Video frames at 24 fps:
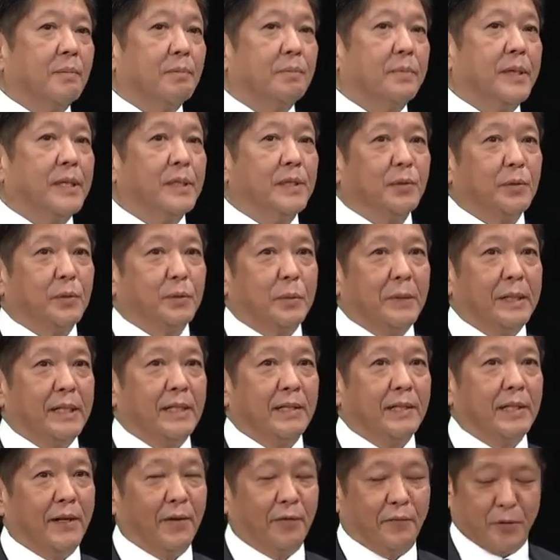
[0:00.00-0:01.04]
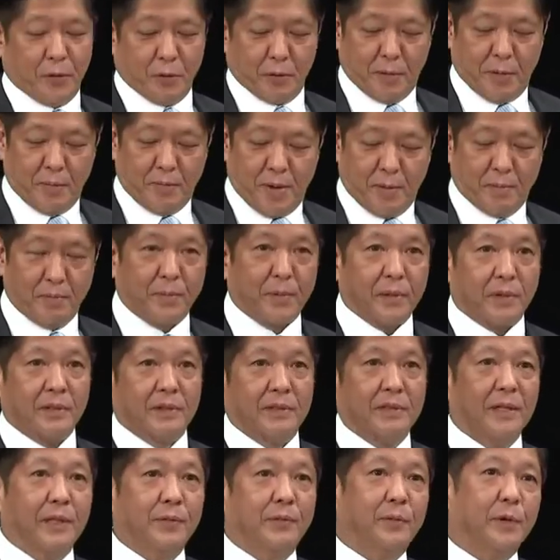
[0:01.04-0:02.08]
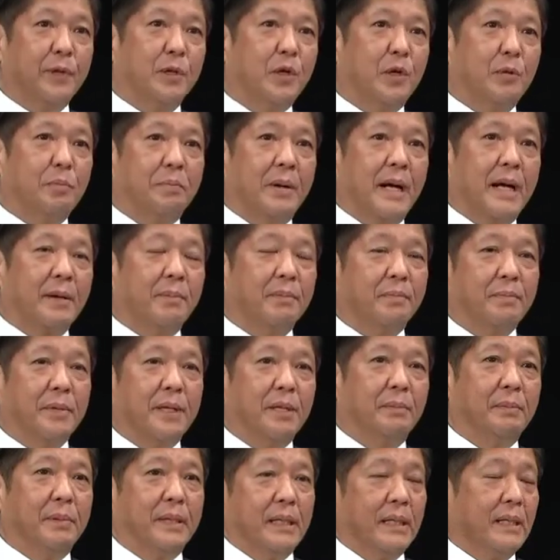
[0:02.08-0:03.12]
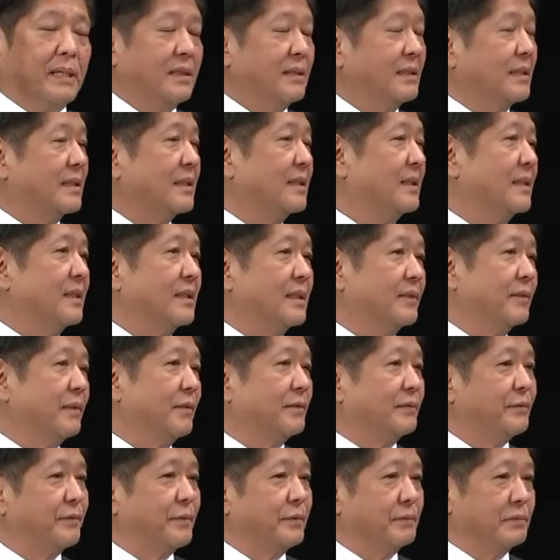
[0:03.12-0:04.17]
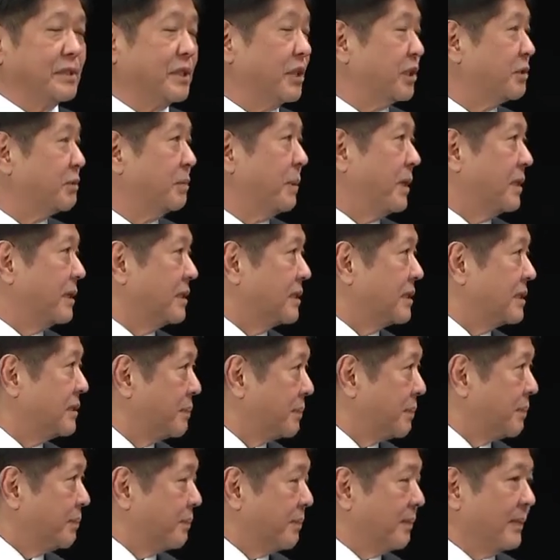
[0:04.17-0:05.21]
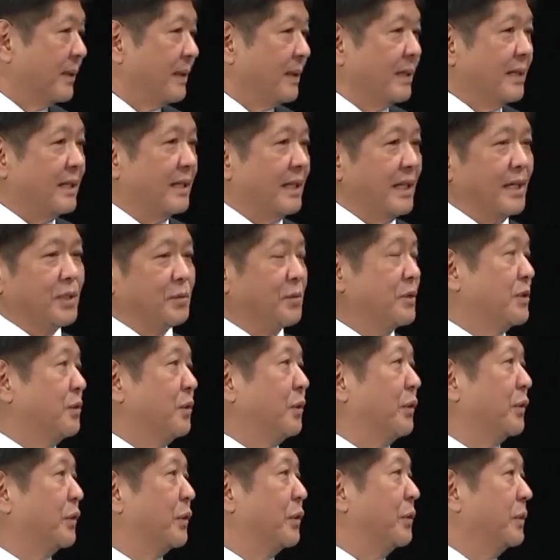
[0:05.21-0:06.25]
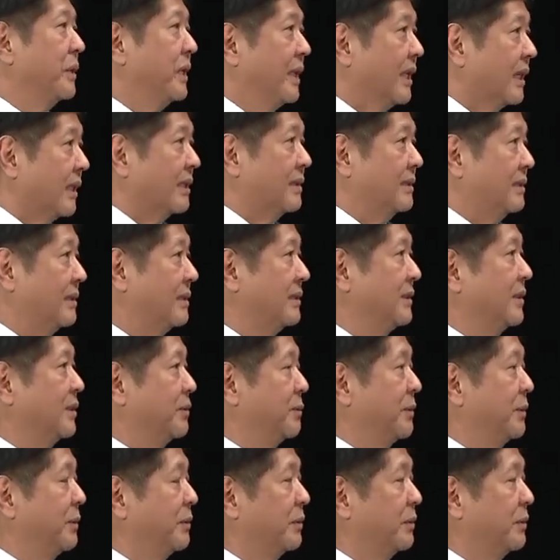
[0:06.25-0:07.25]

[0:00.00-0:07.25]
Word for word: But we, if you remember, if we go back maybe uh, six months, it was North Korea that we